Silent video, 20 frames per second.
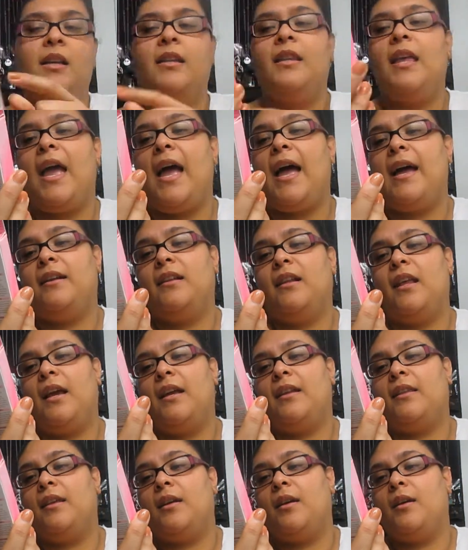They had
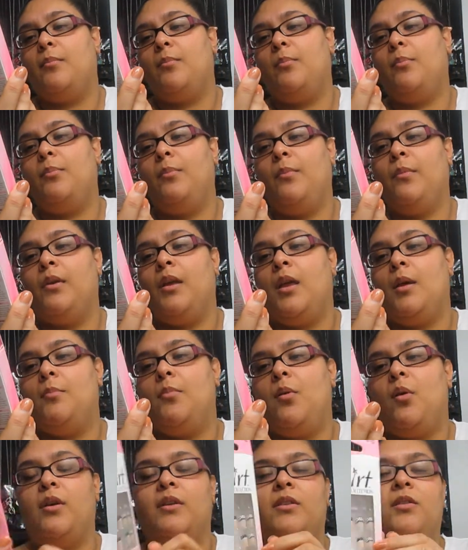like the
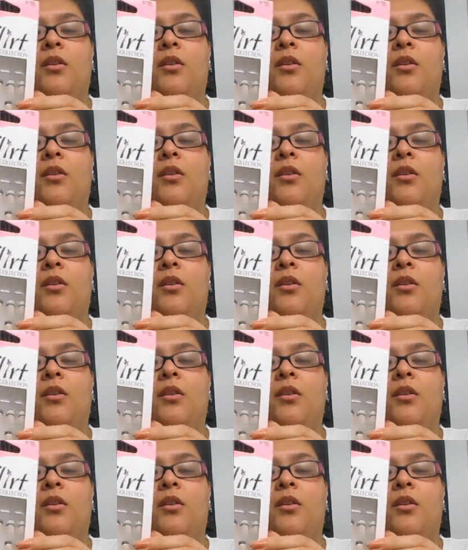polka